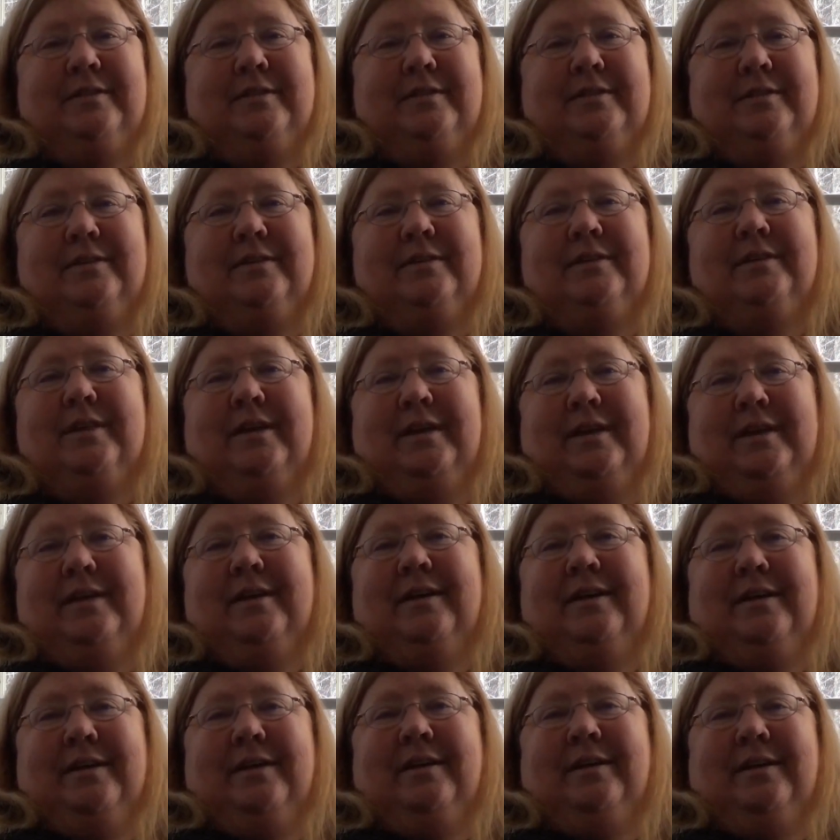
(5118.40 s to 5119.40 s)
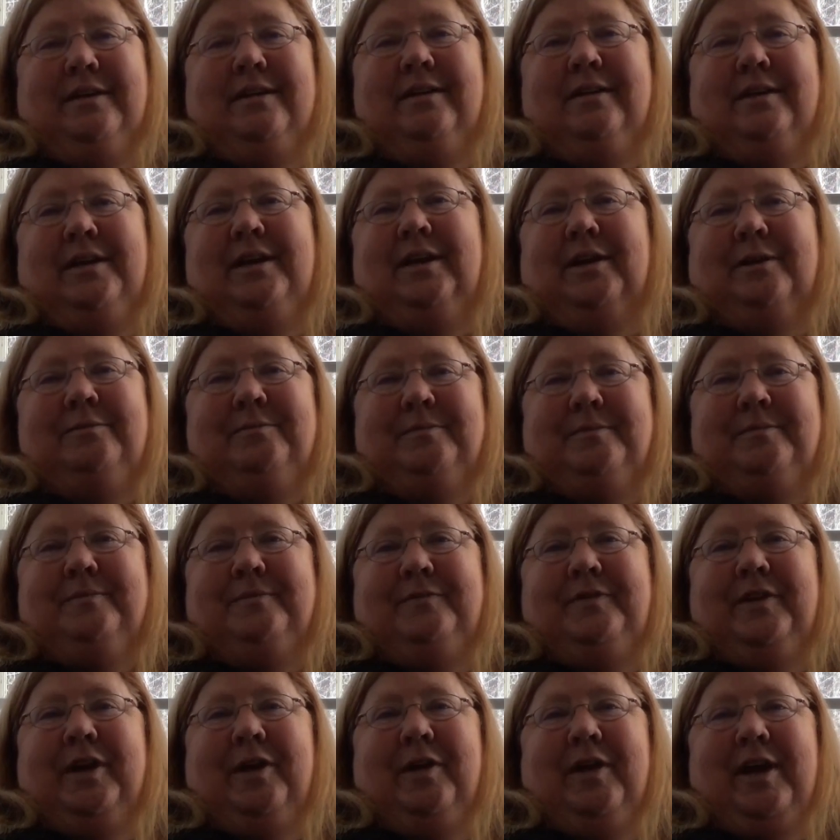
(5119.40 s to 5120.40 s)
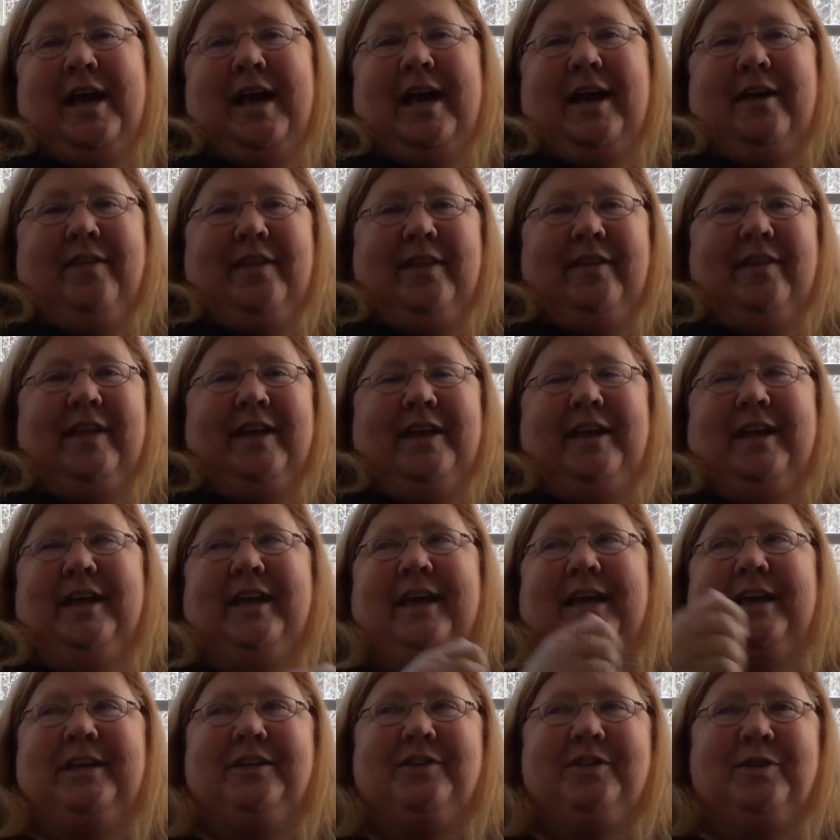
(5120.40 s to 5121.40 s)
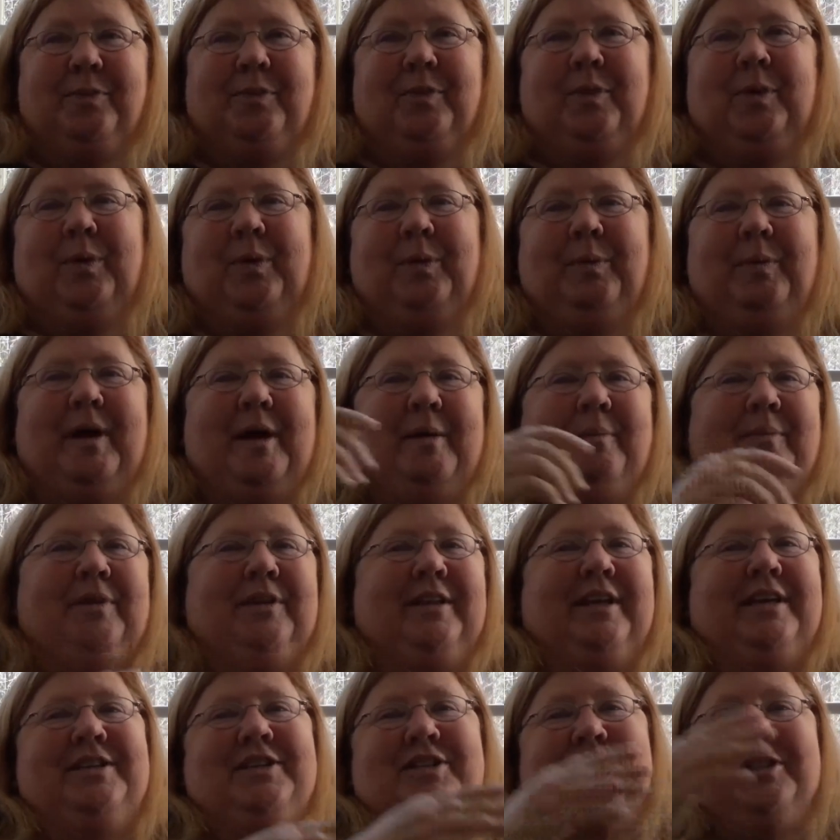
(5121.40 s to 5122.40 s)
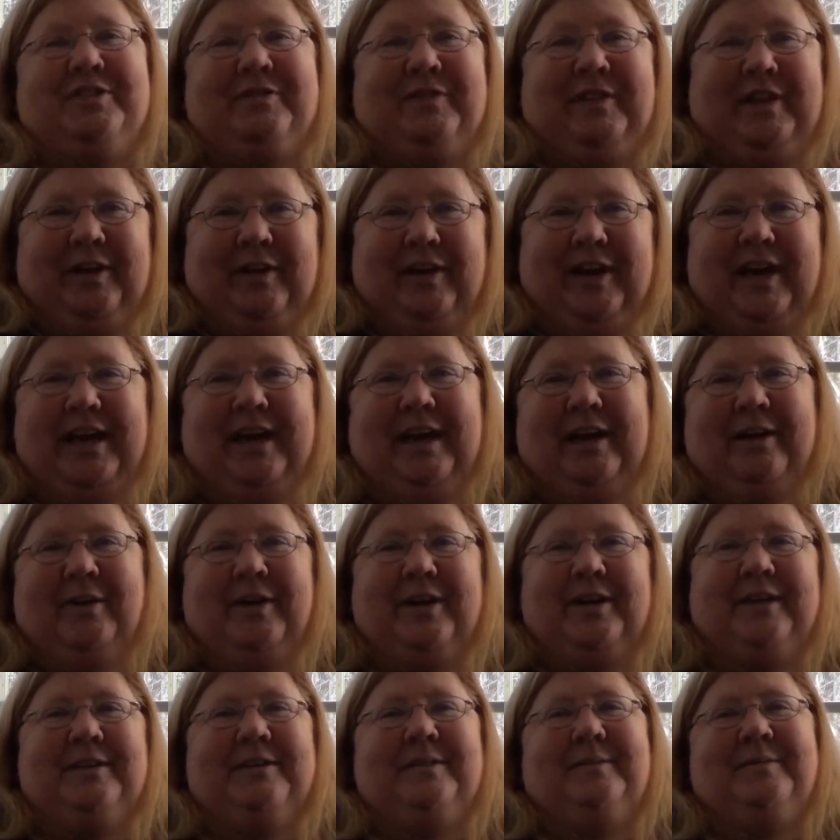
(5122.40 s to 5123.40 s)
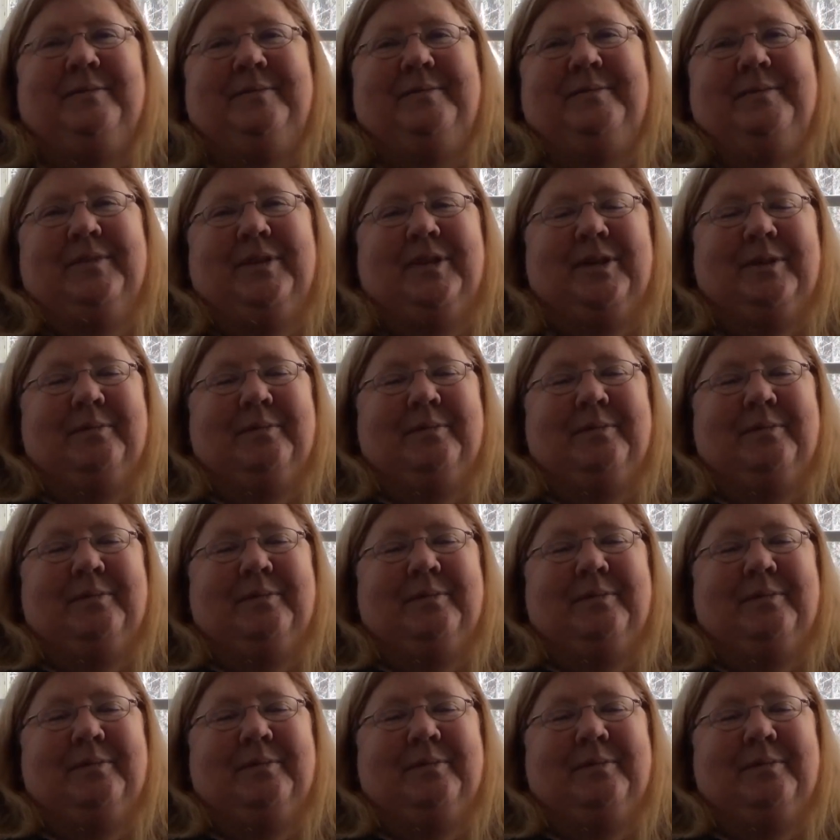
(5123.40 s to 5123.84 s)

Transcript: Yes. You know, figuring out how that they can get it to rural populations, figuring out how it can, you